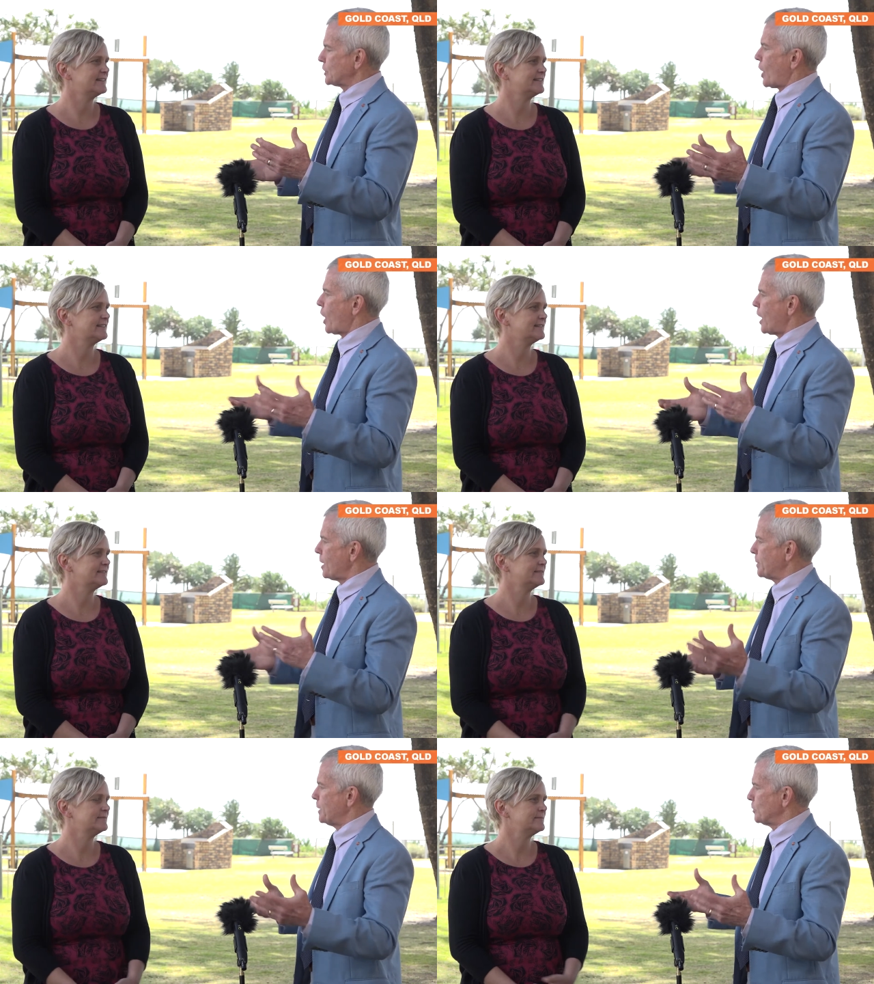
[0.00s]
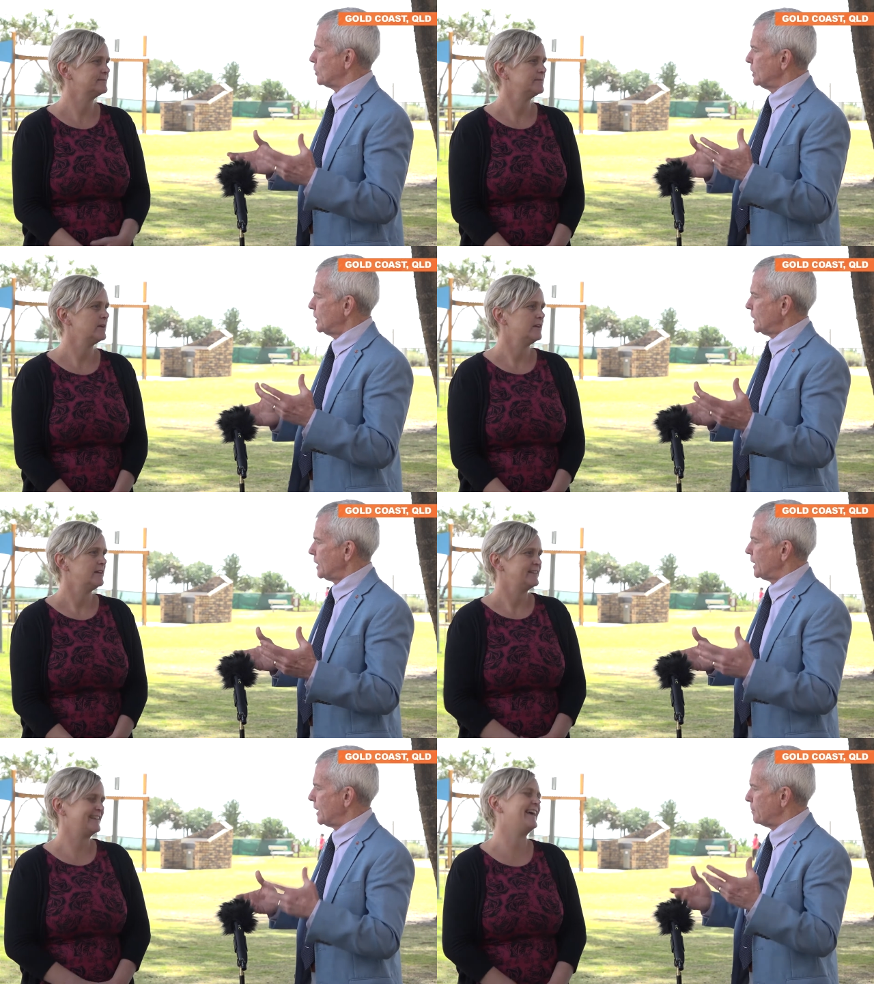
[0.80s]
Speaker 1: to hire people
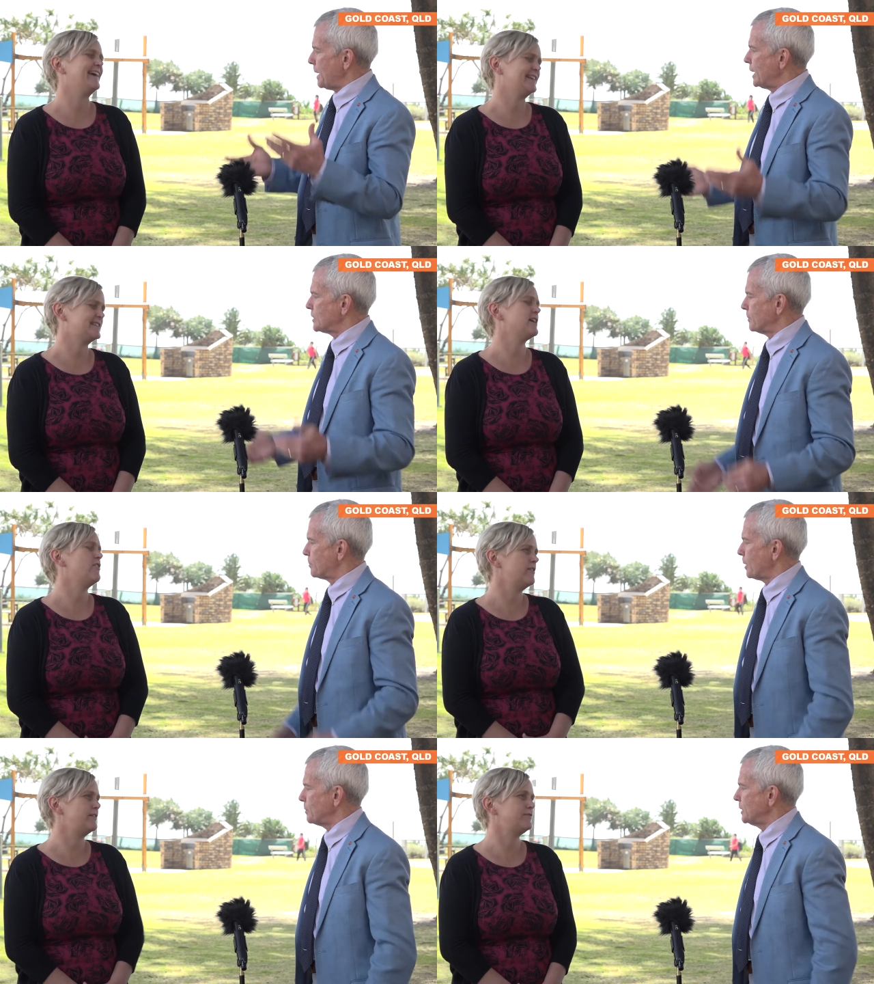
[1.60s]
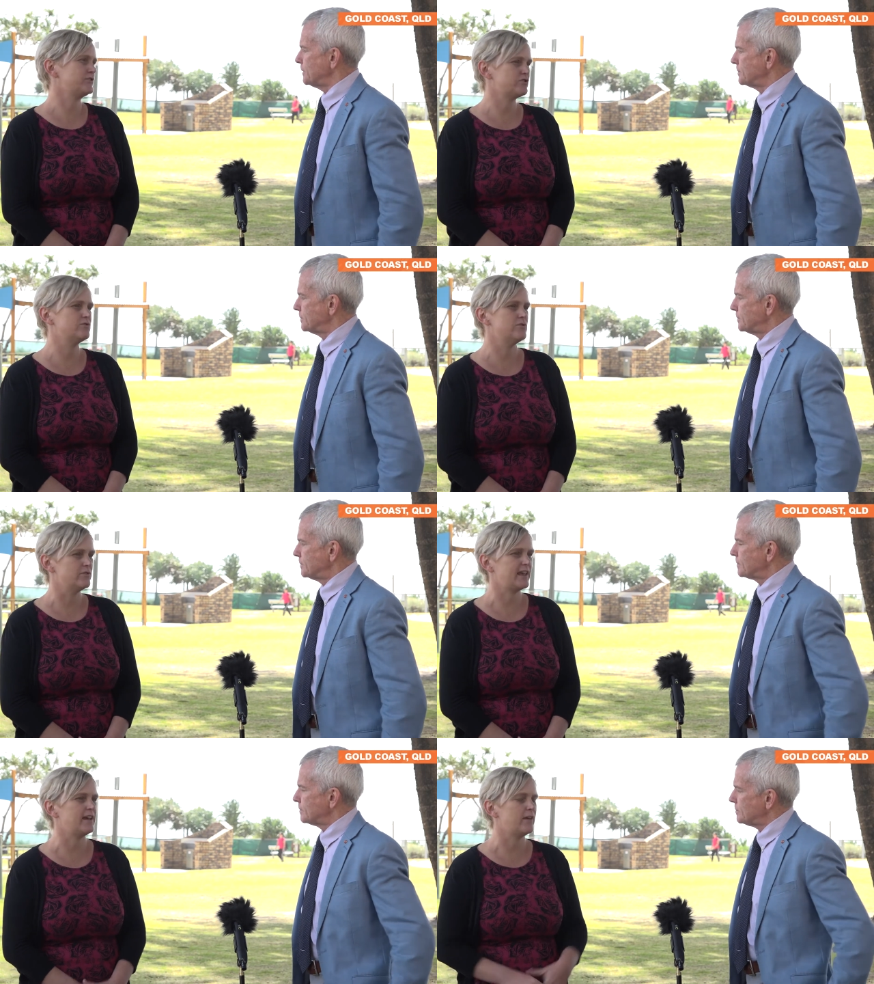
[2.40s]
and, and yes. manage them oh, properly. Oh, for
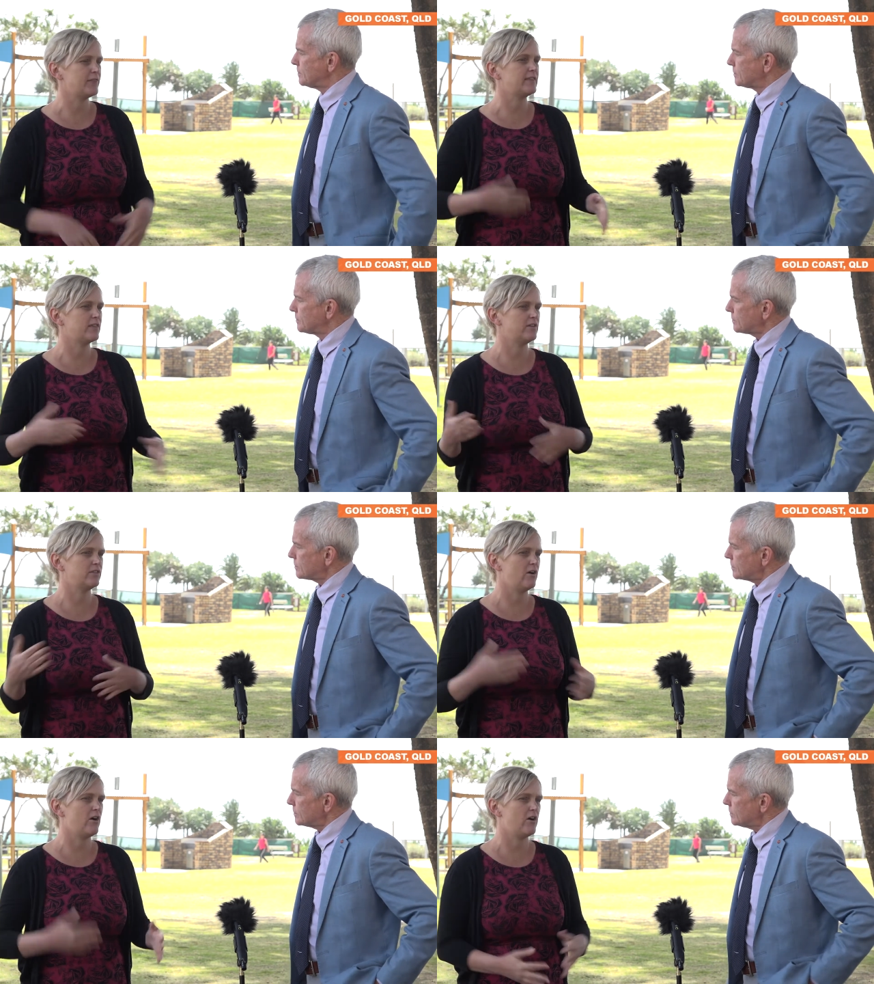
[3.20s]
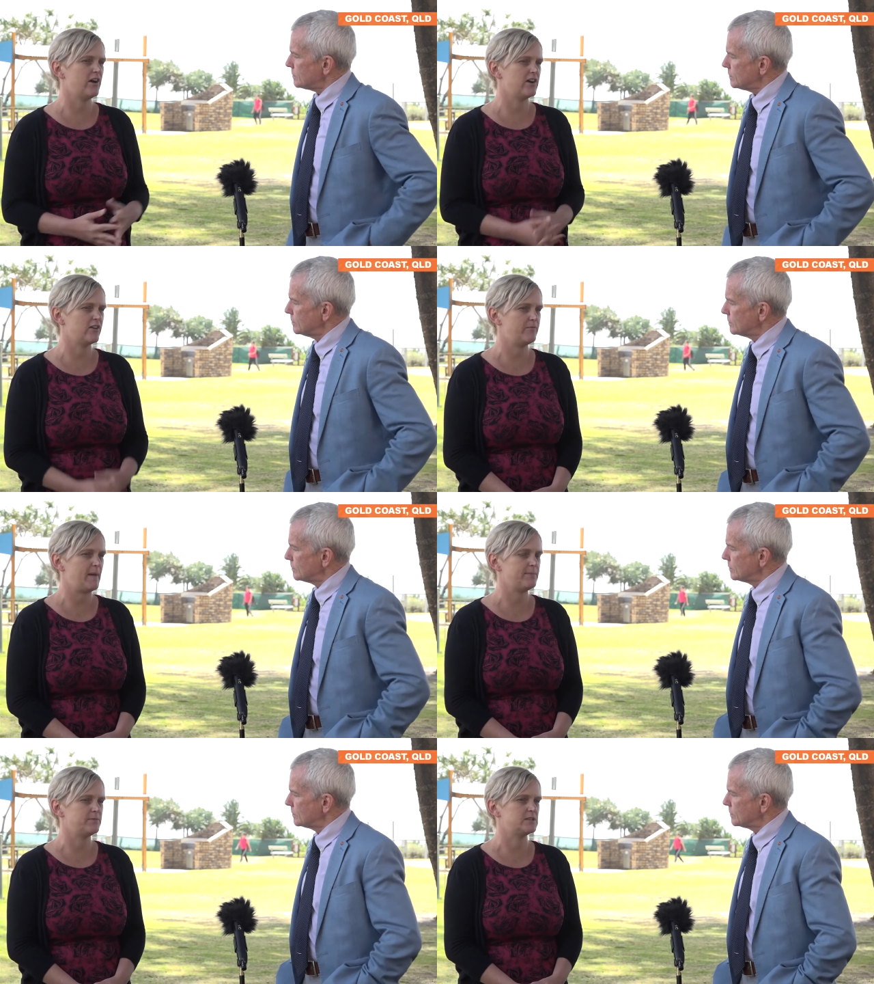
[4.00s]
Speaker 2: sure. Yeah, I think the, the hiring of
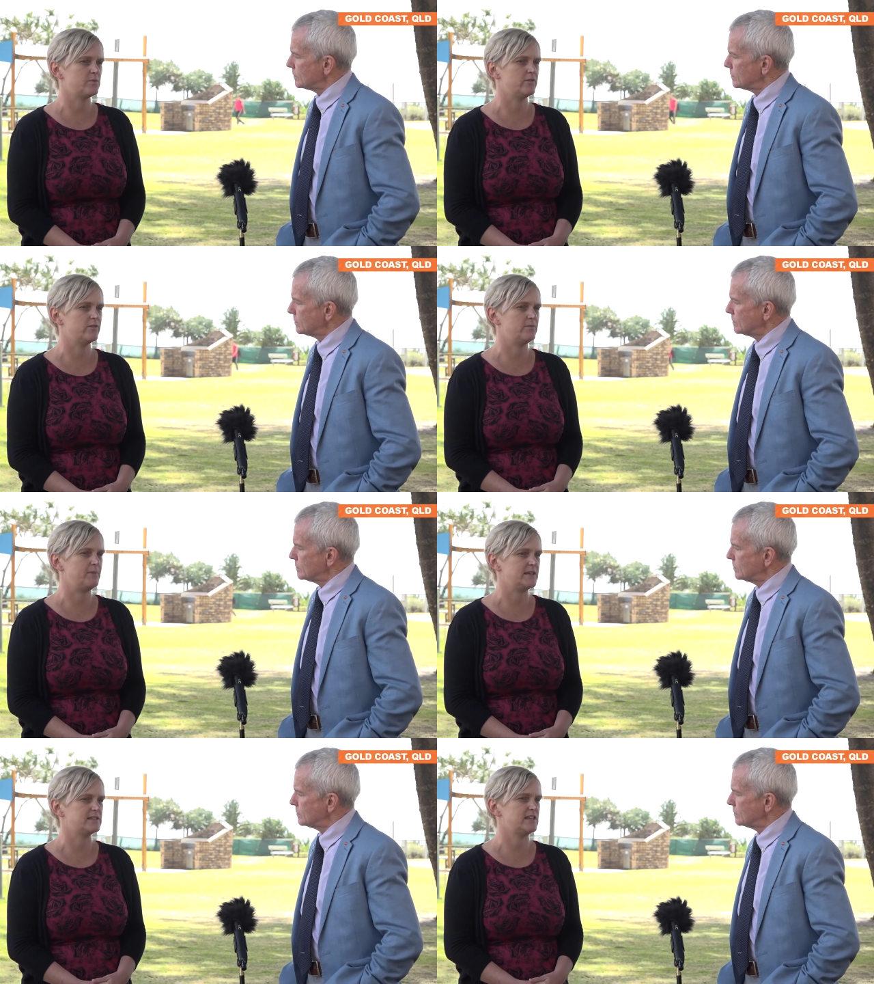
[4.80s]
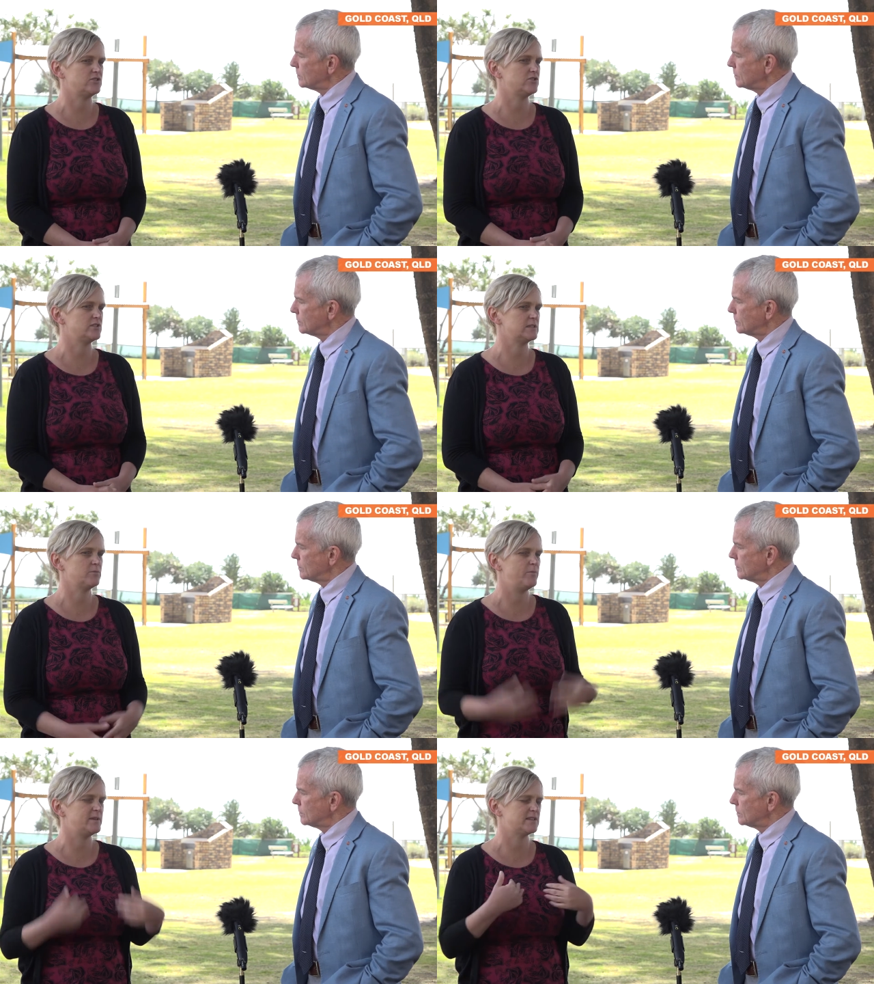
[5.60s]
people is one of the biggest issues in
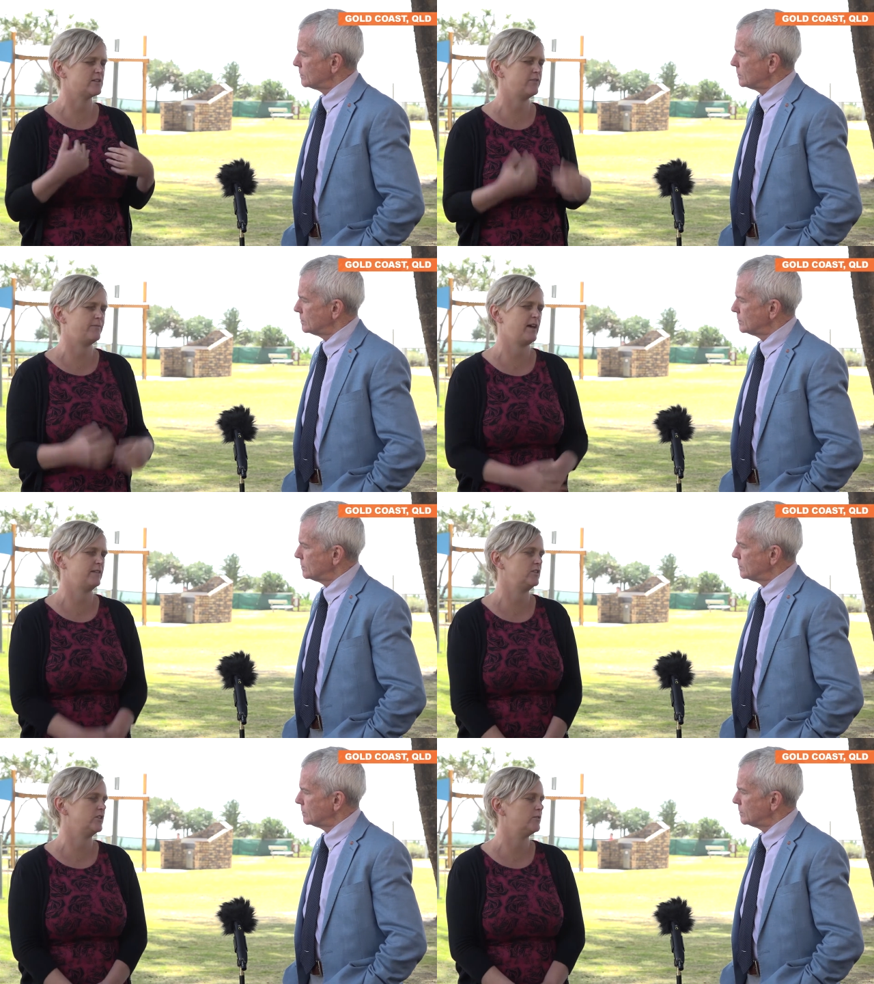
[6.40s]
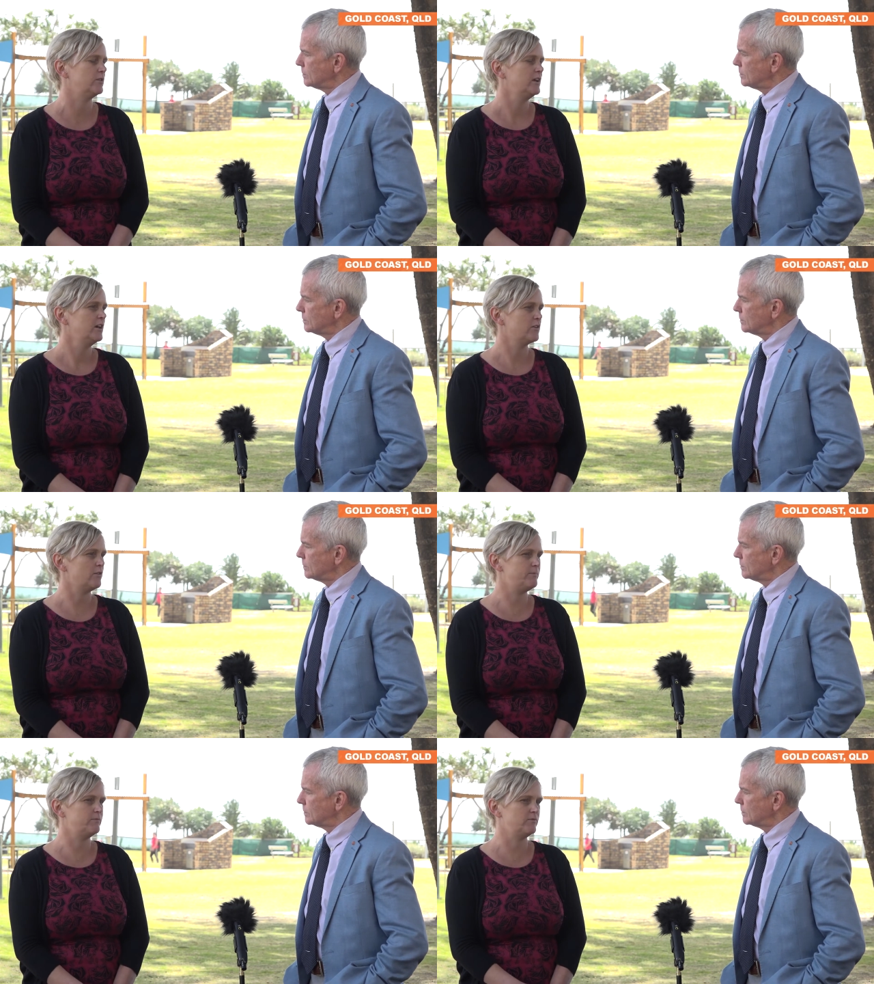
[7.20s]
small business. I've had, you know,
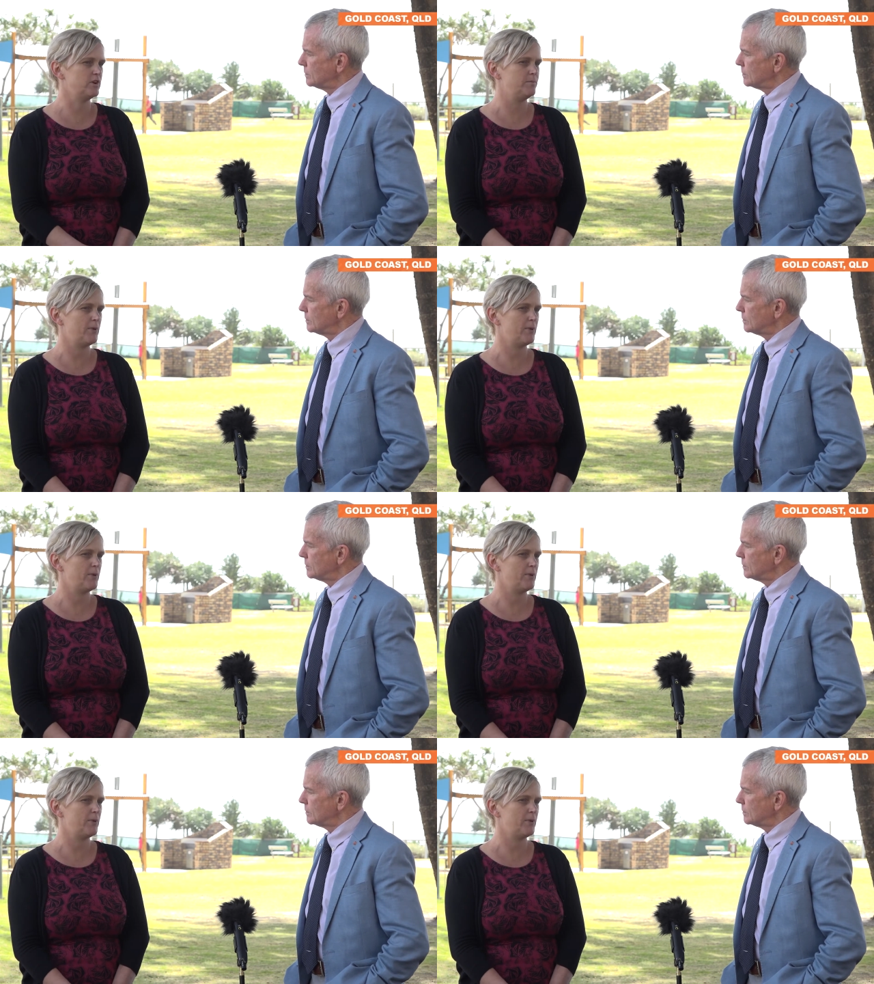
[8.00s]
got real